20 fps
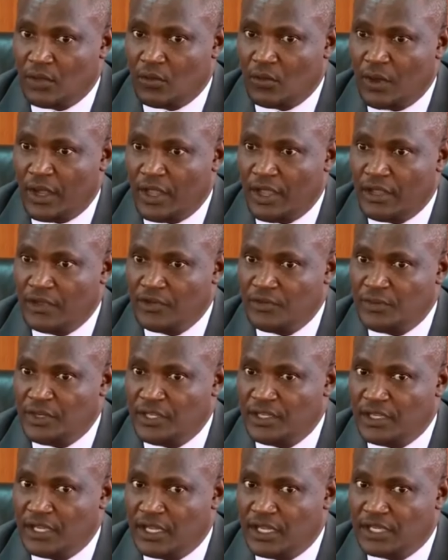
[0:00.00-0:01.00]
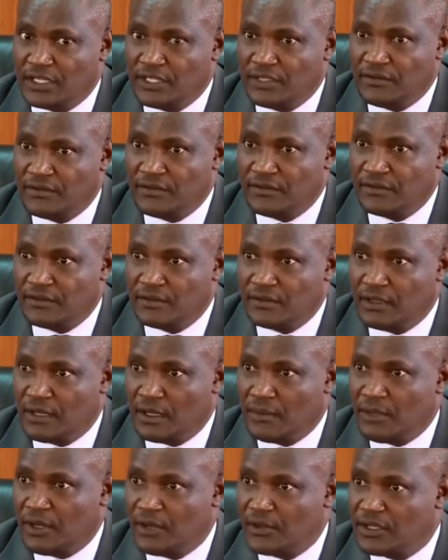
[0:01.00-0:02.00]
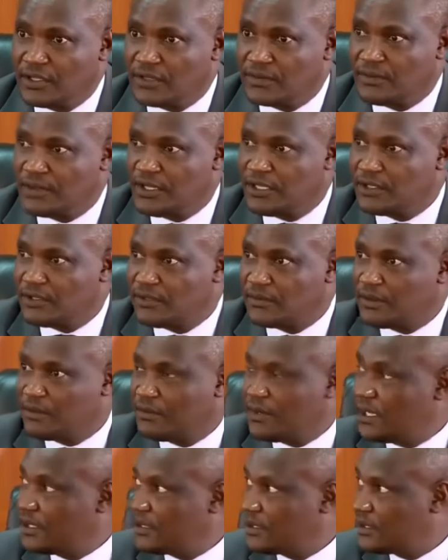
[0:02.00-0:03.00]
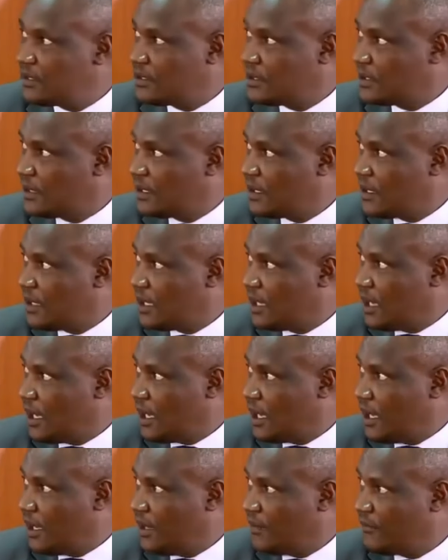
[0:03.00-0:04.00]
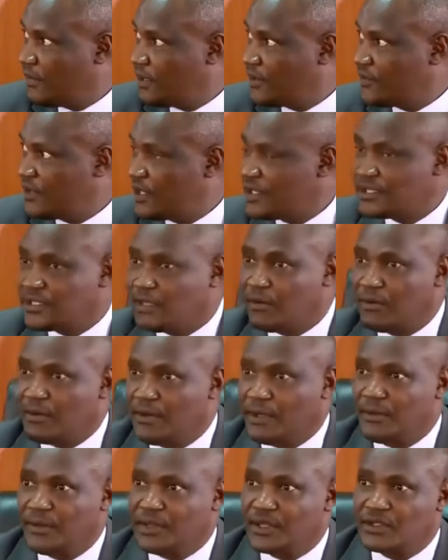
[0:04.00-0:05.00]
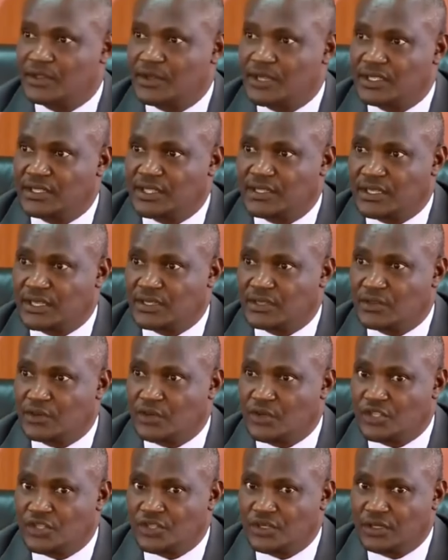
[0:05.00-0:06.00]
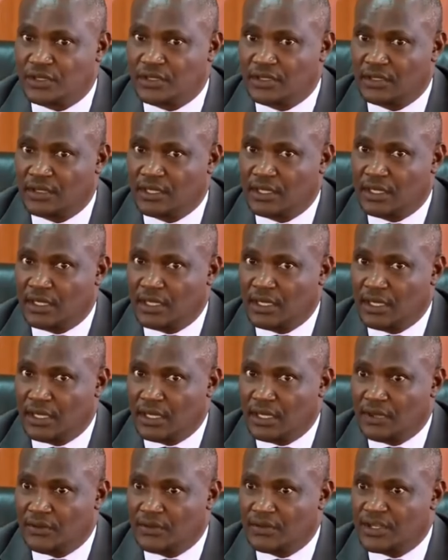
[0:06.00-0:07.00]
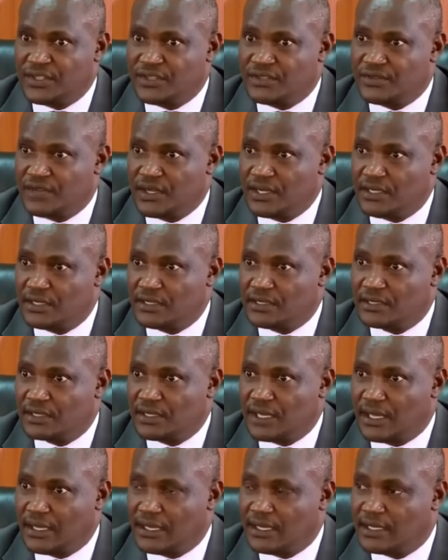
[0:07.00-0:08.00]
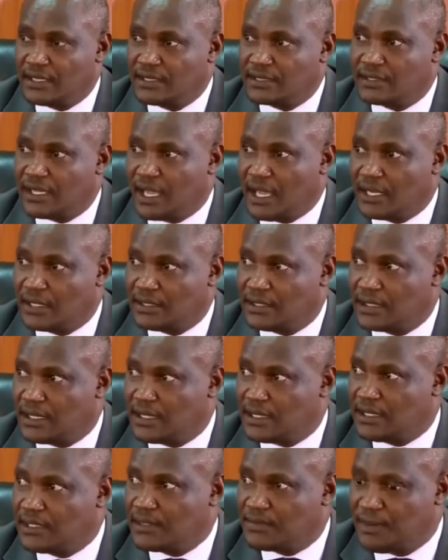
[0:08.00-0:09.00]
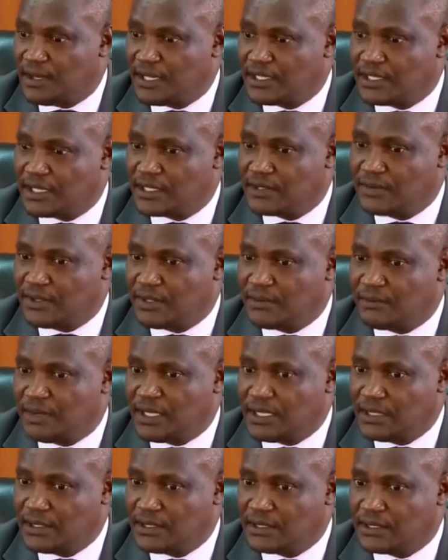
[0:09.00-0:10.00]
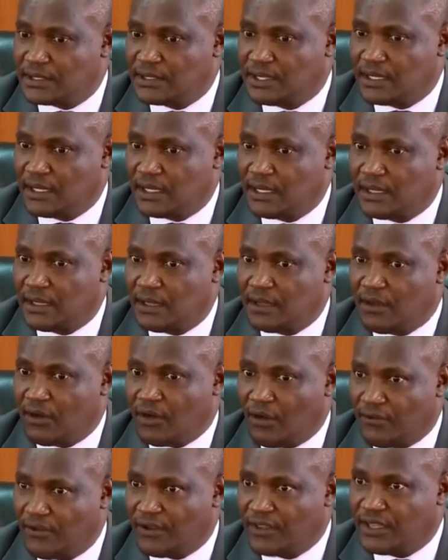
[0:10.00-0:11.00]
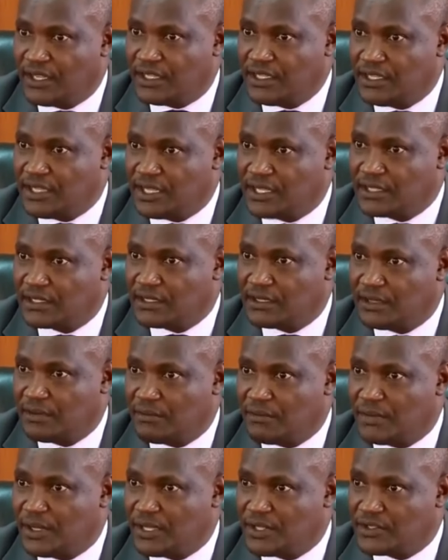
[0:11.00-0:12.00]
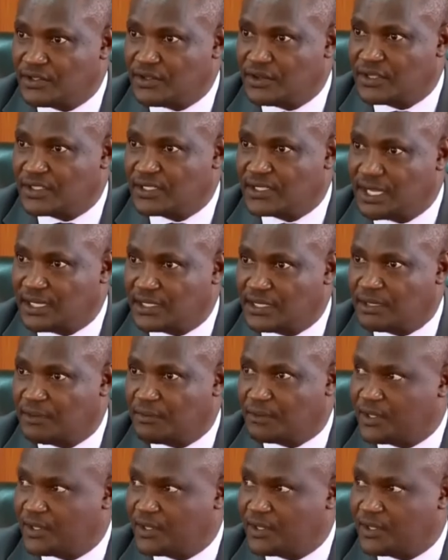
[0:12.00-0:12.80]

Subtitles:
Why are you being negative about the split of the party? I have addressed our members to exercise caution, restraint, and understand that this party has been built over the years based on certain